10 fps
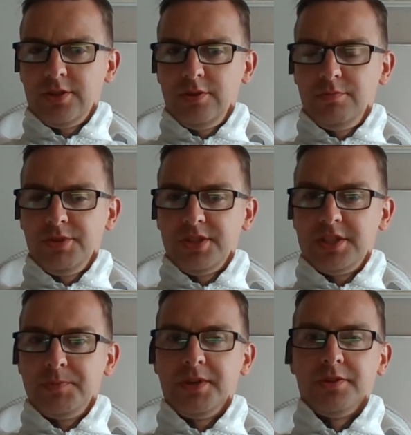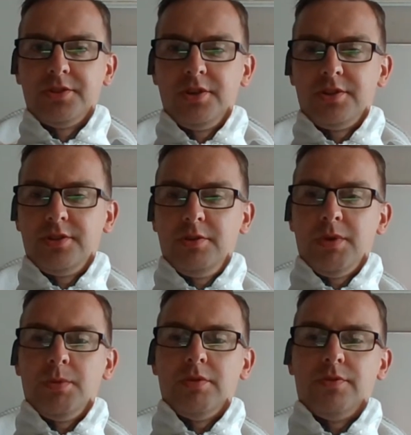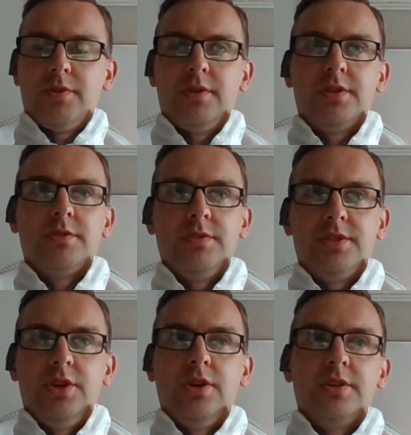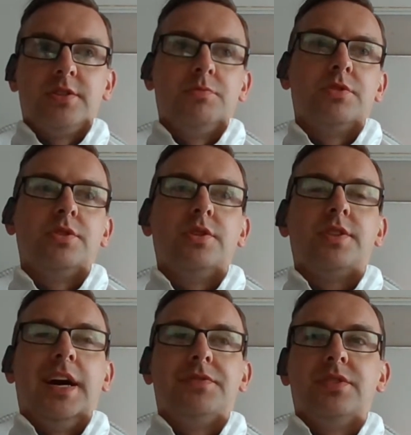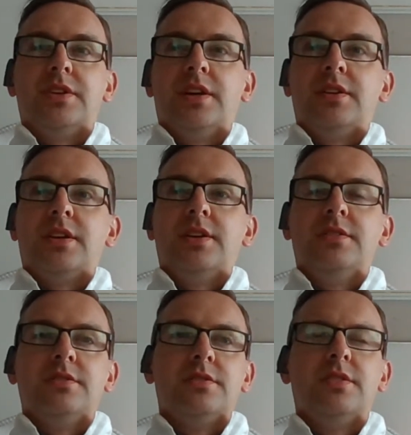so, but the typical dearth that you may be referring to is the early summer dearth after the dandelion.